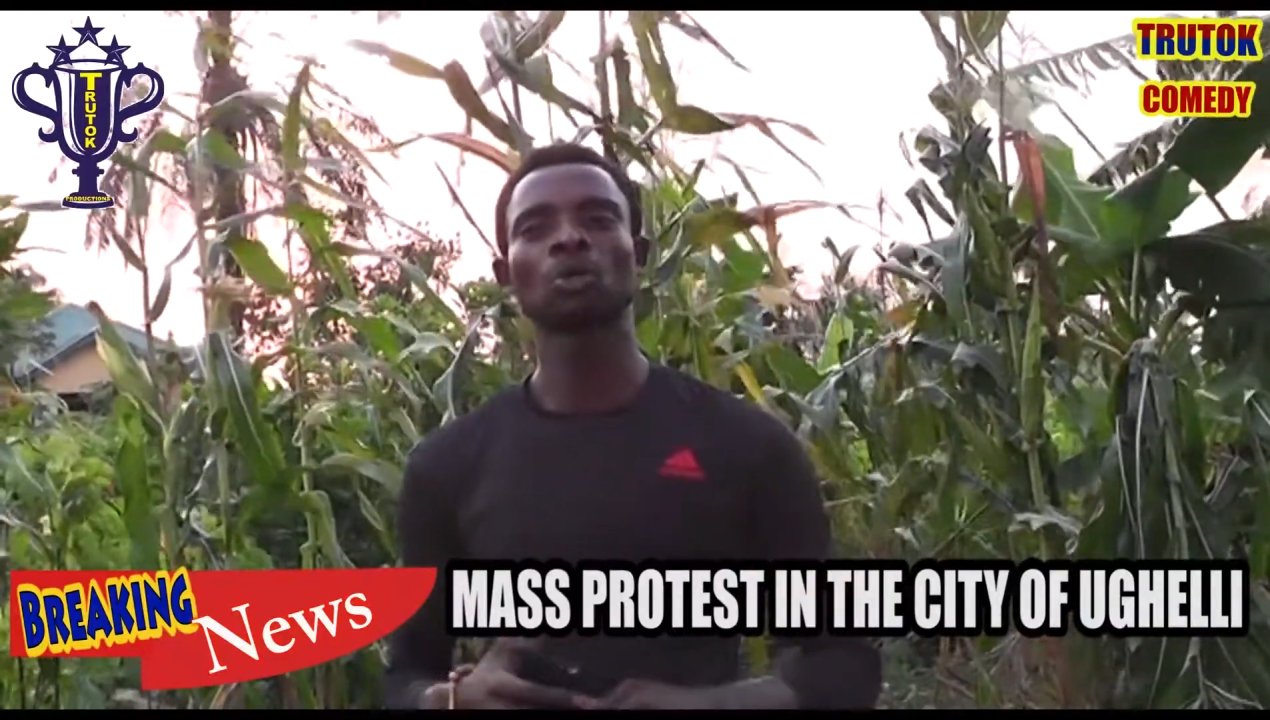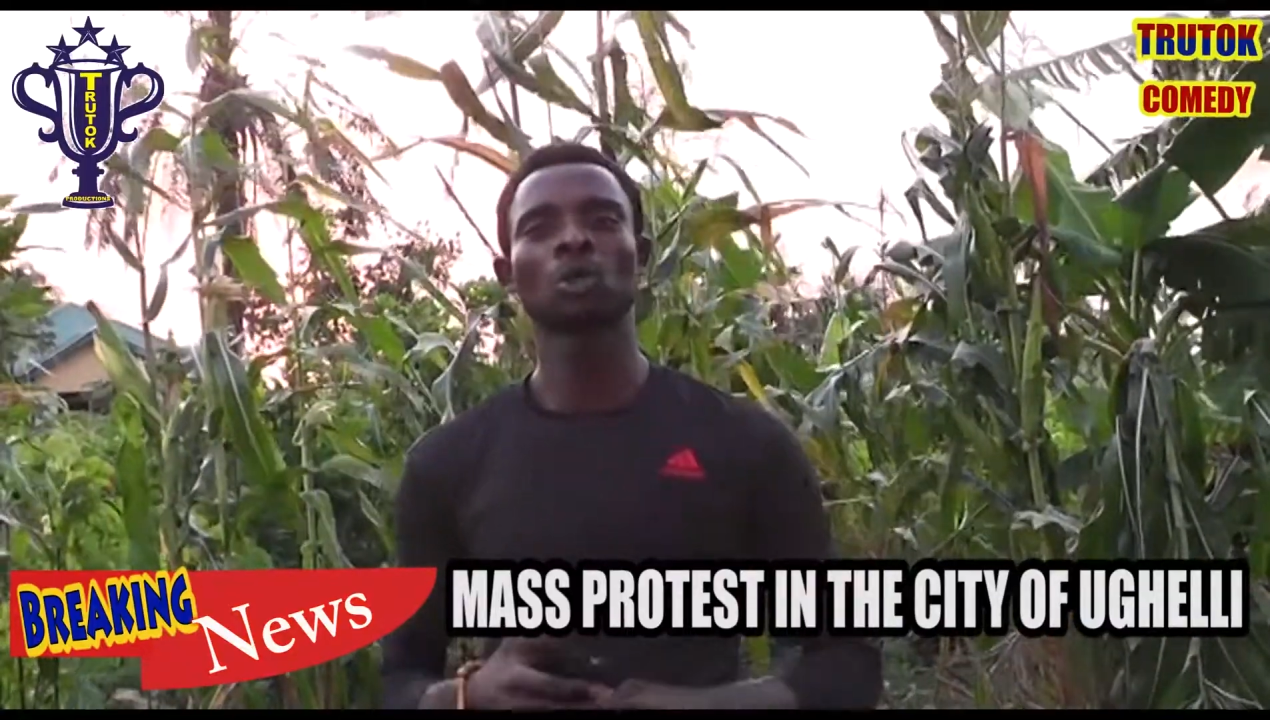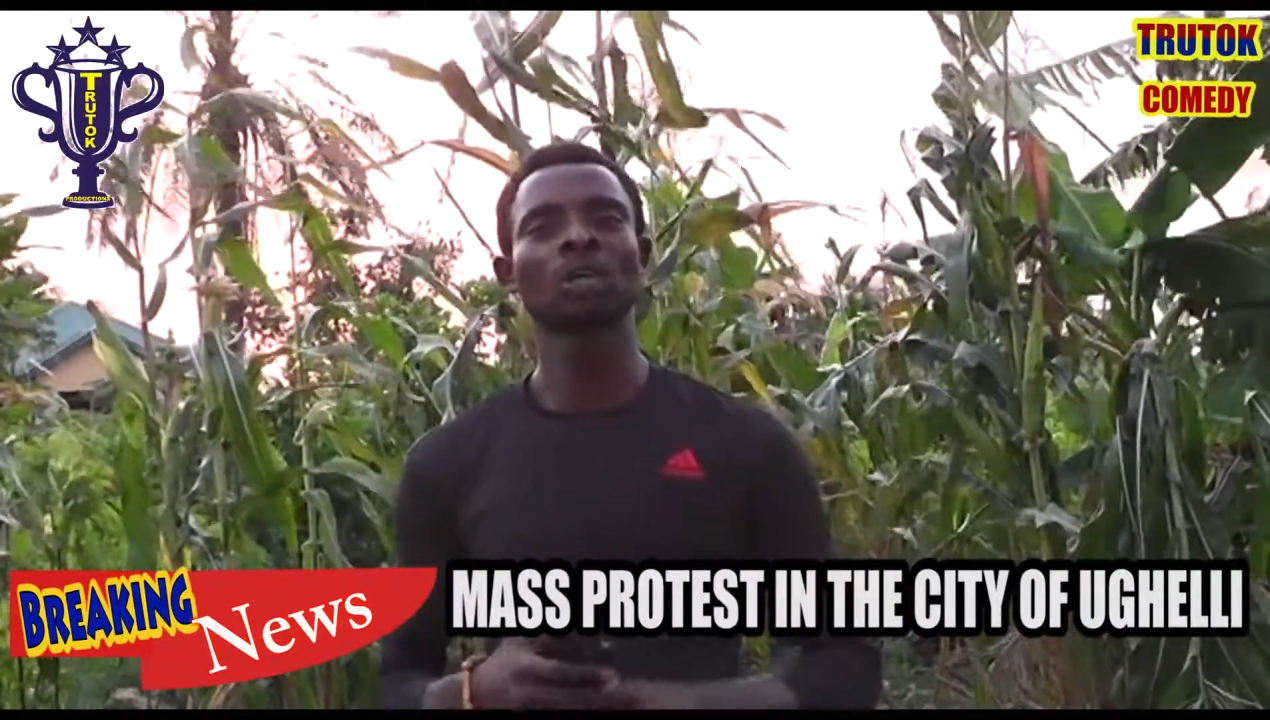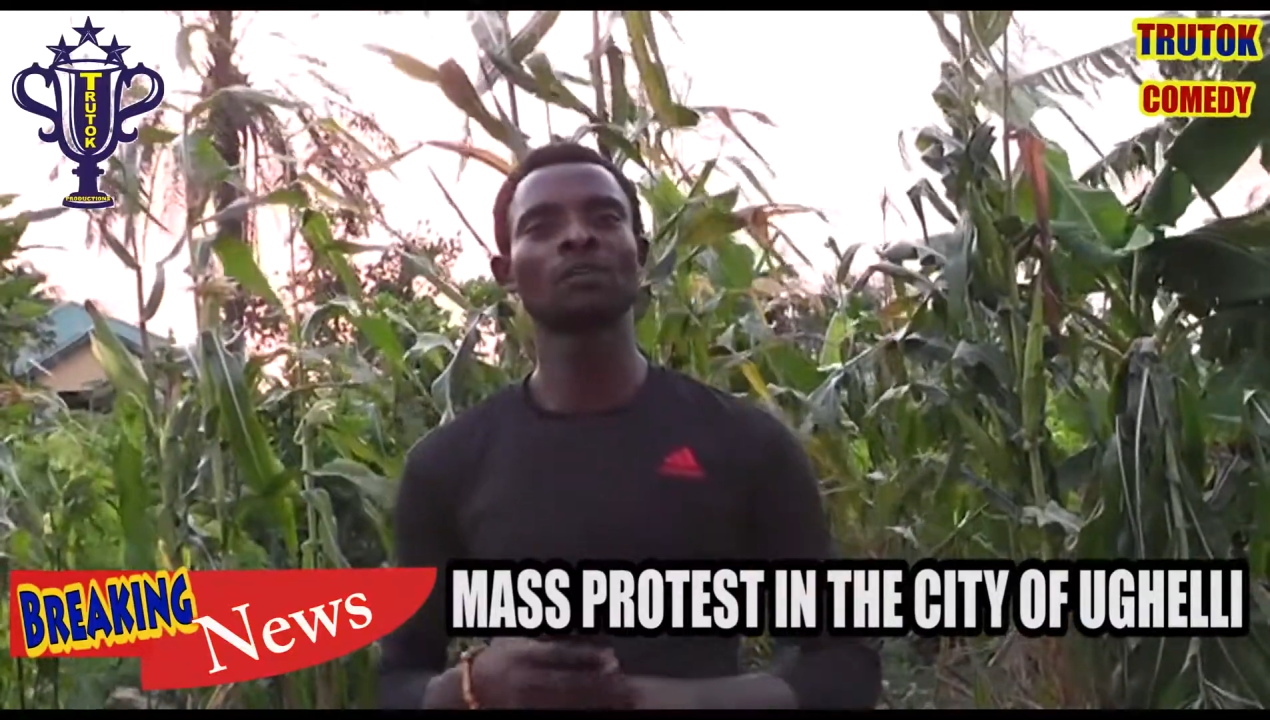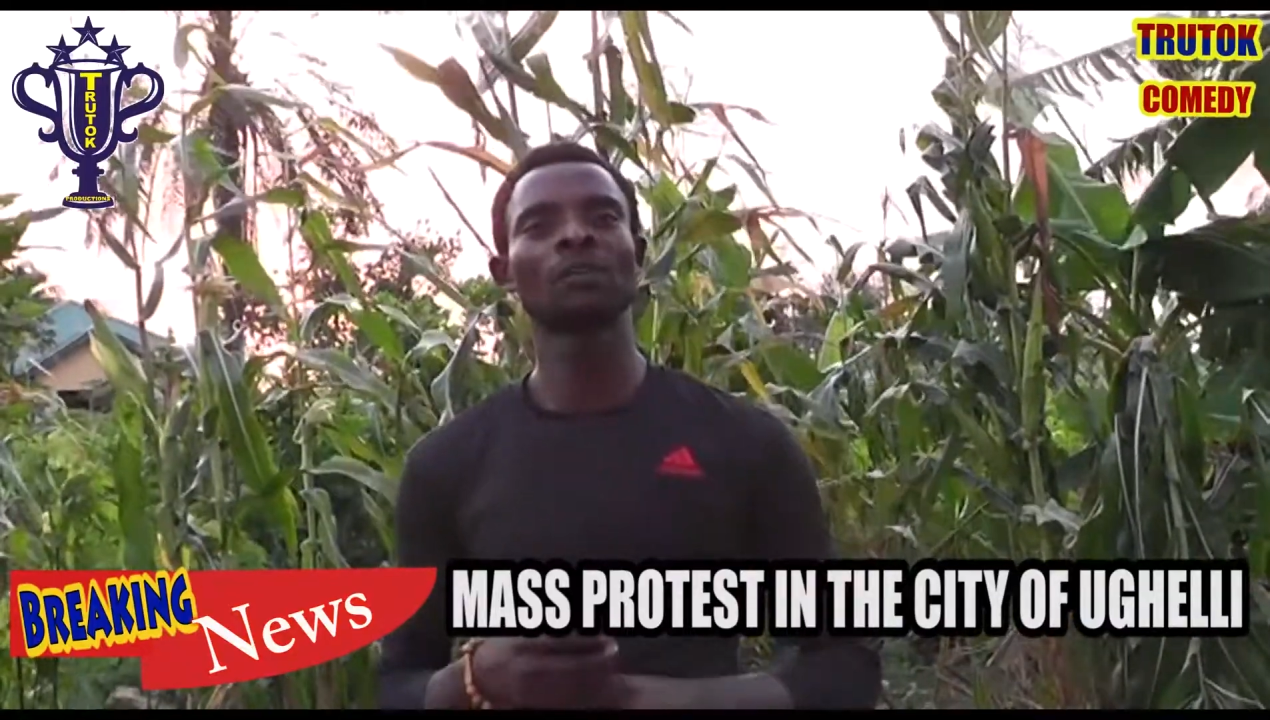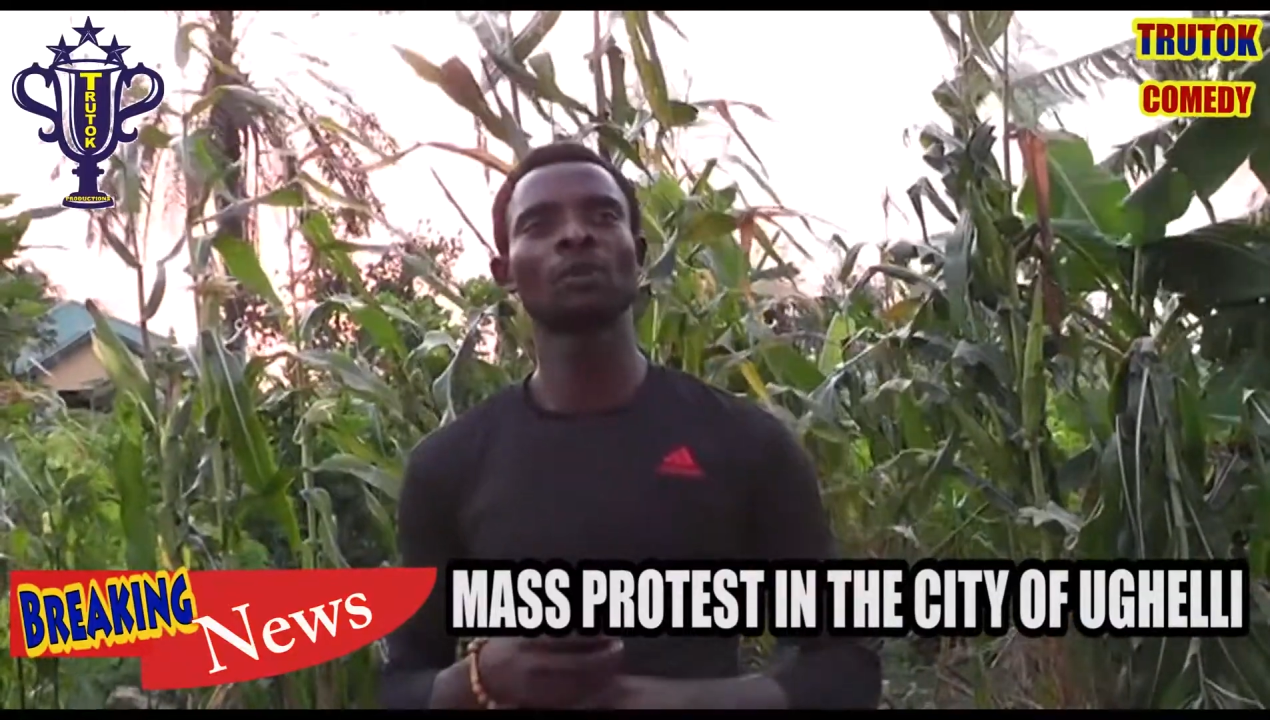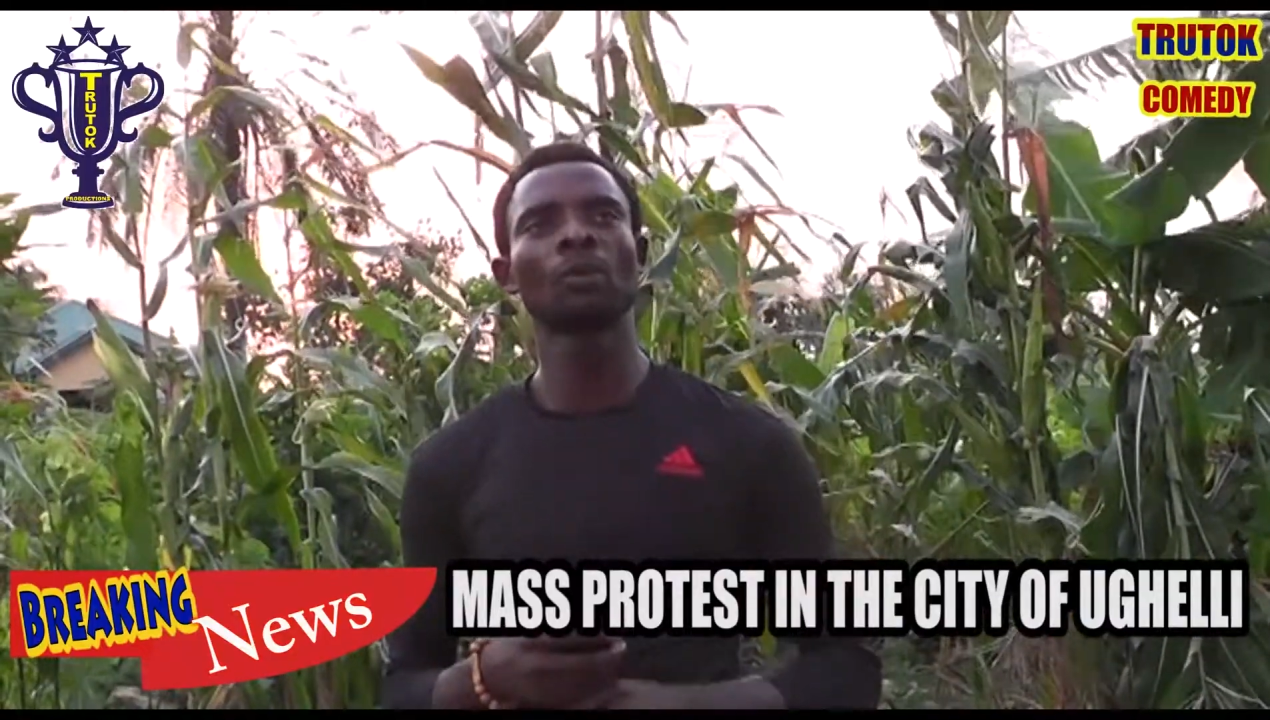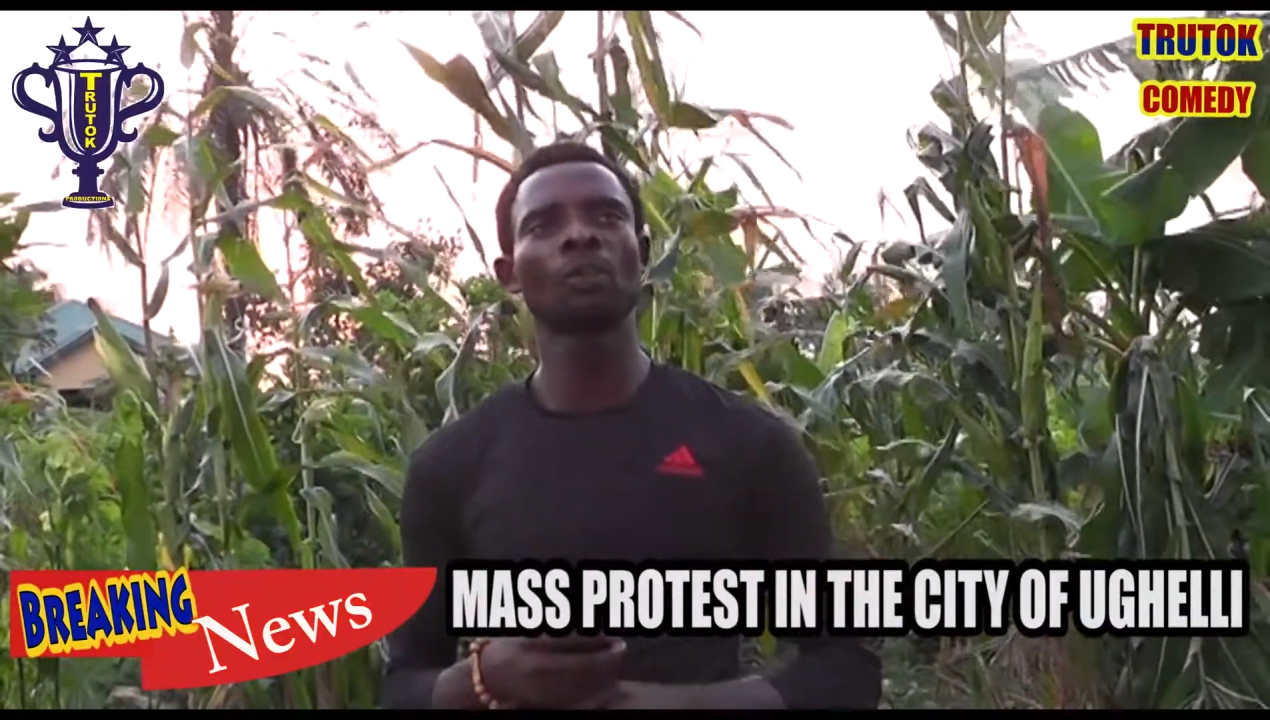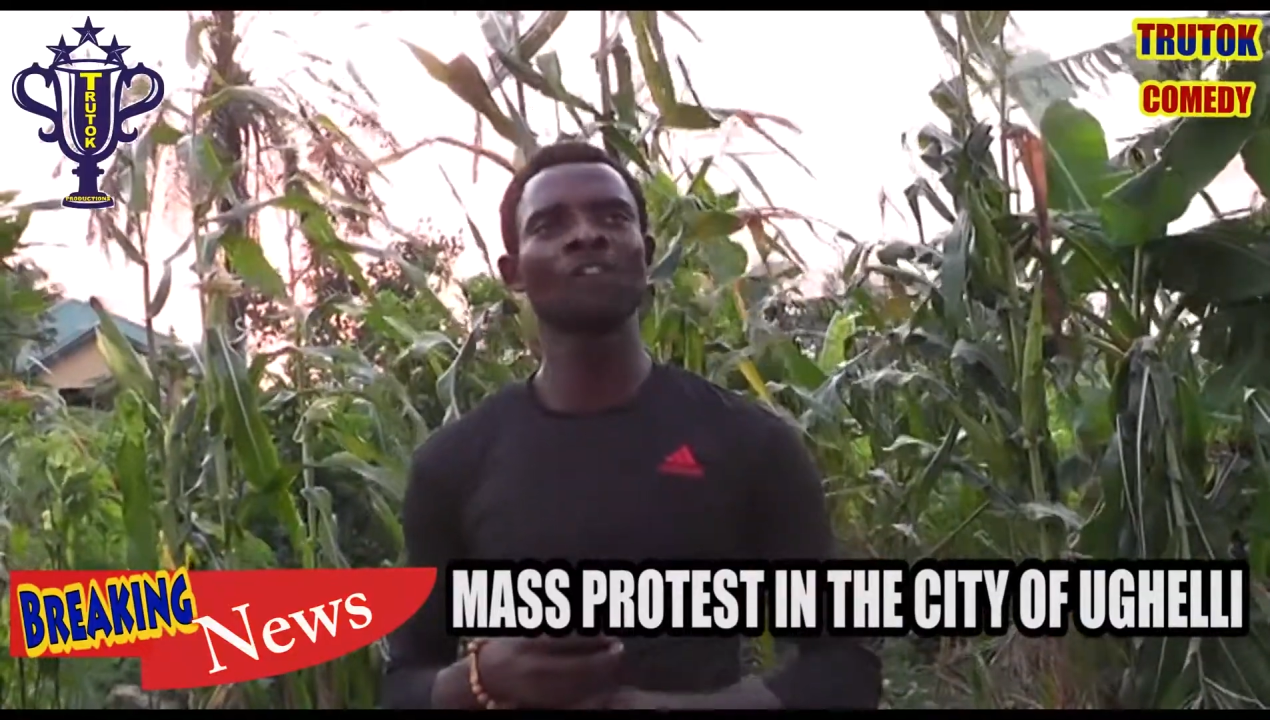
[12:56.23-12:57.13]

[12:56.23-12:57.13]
to giving you